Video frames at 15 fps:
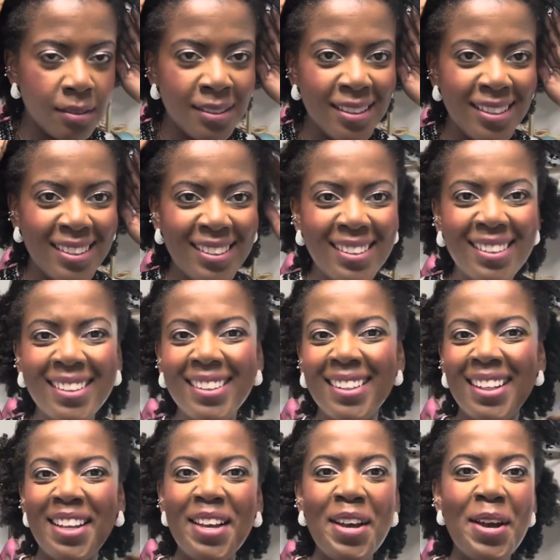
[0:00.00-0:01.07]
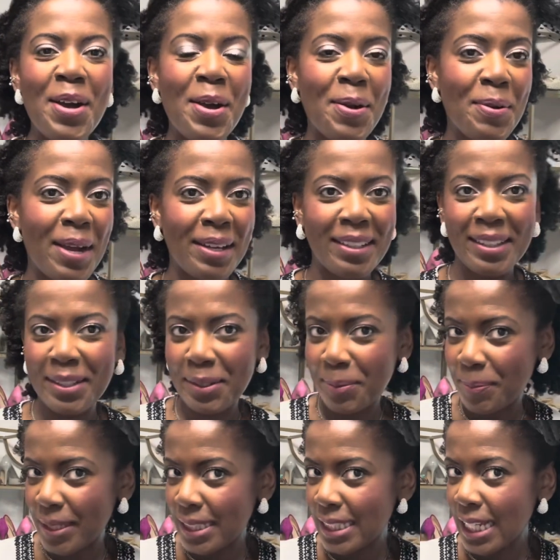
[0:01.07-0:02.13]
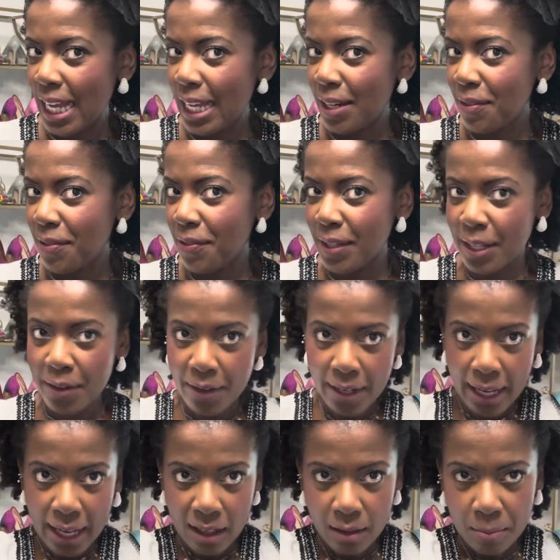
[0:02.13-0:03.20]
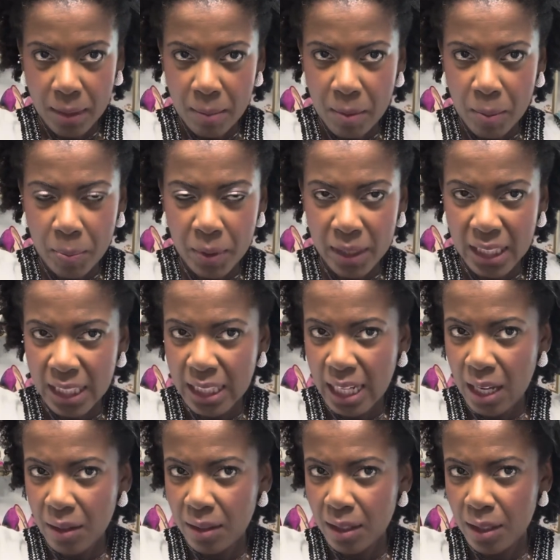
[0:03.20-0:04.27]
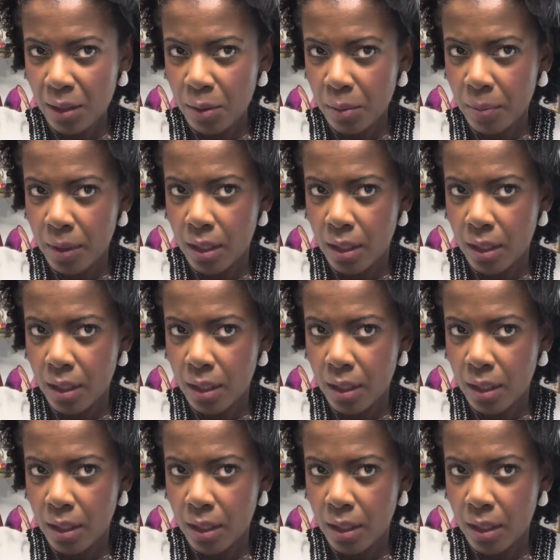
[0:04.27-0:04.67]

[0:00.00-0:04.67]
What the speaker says: I was trying to finagle to make sure it looked okay on my head and